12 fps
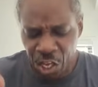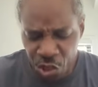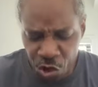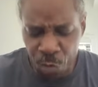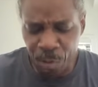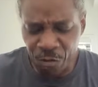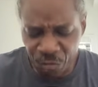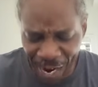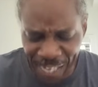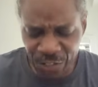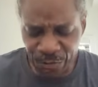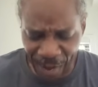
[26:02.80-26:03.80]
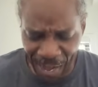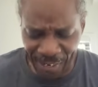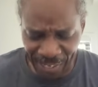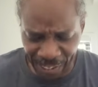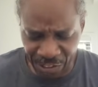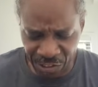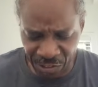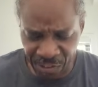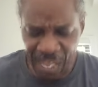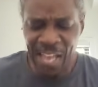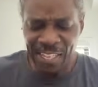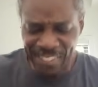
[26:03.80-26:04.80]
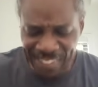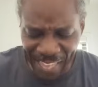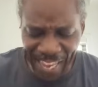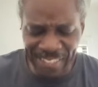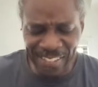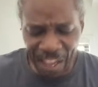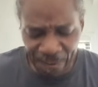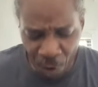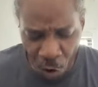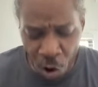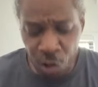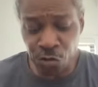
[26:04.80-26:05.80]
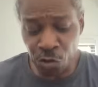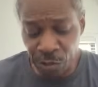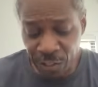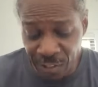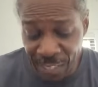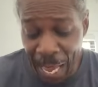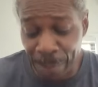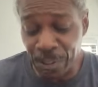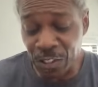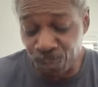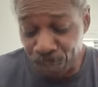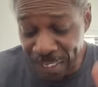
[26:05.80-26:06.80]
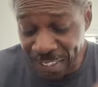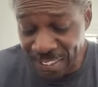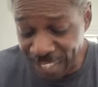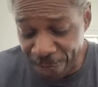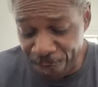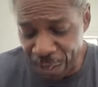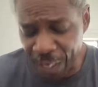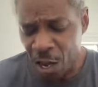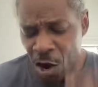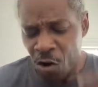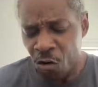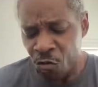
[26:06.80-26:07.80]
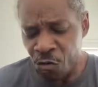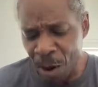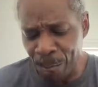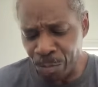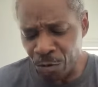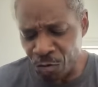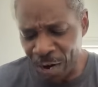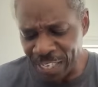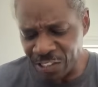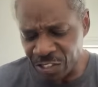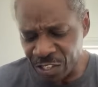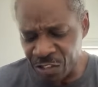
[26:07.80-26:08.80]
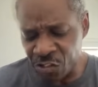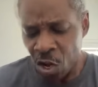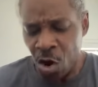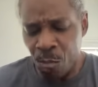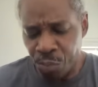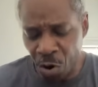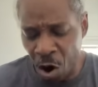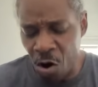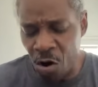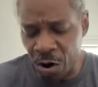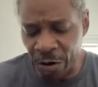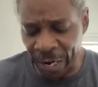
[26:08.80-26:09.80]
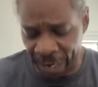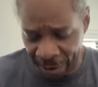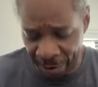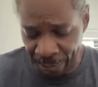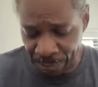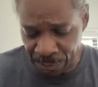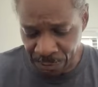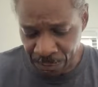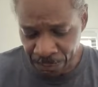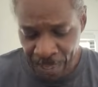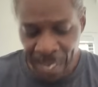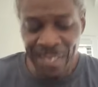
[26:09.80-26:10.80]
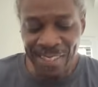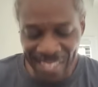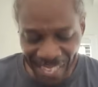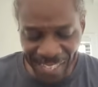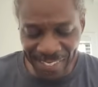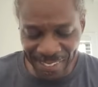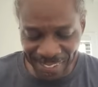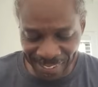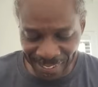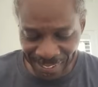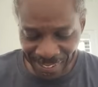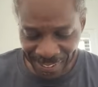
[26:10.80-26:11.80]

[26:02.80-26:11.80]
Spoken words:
human rights violations, states have also established specific reparations programs. This